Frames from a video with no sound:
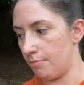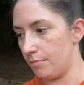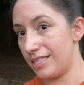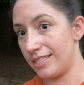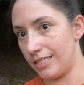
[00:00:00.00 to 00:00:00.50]

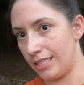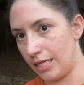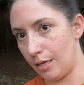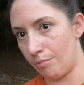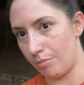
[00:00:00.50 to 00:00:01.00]
sleek
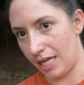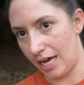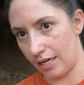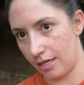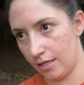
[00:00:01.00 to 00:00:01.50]

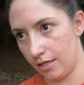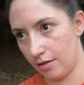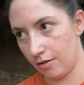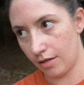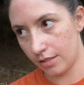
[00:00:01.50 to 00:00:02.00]
black
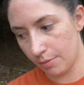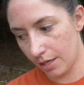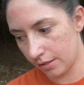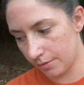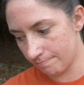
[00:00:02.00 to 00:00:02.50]
on the
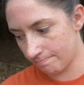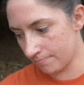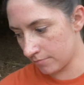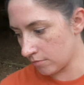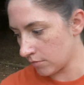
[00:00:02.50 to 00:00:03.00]
bottom.
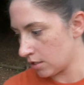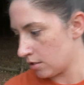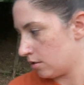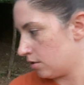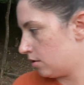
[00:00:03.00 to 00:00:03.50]

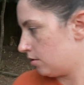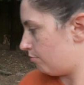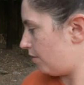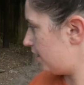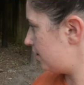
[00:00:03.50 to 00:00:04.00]

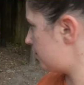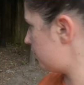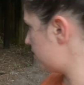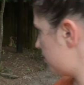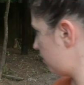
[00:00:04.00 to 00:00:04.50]
But
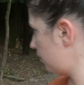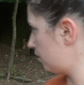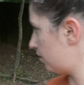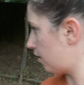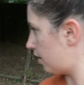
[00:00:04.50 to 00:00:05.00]

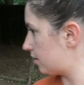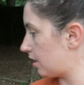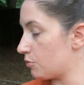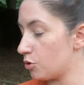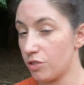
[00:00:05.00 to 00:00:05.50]
a lot of
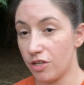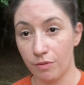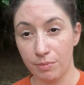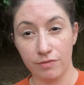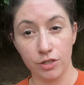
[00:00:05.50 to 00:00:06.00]
times when you're
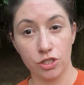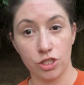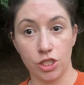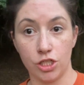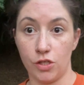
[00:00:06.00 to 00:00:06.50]
flipping
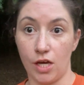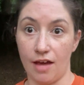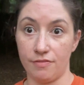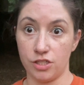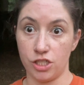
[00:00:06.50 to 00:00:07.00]
furniture, you
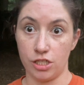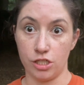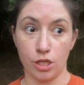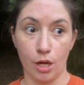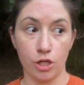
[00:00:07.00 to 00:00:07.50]
have to
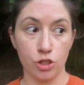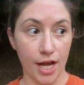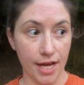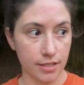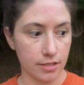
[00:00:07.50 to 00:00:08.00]
change
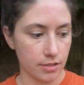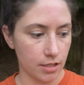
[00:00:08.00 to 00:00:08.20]
tracks.